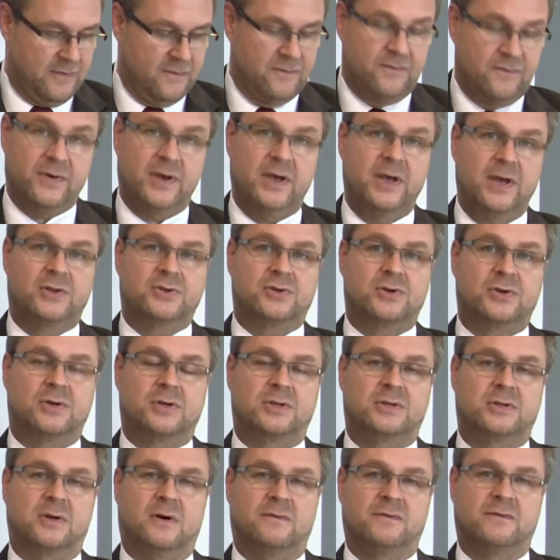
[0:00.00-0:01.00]

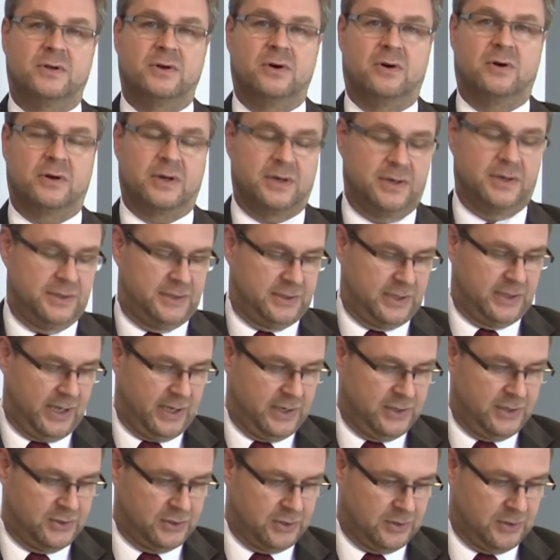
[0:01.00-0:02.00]
features of the
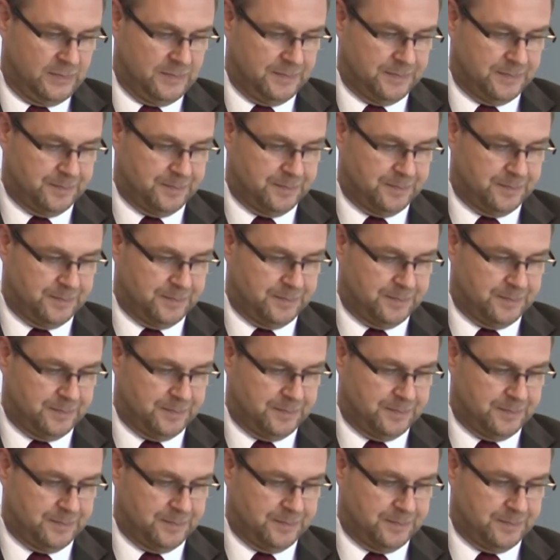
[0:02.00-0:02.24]
organization.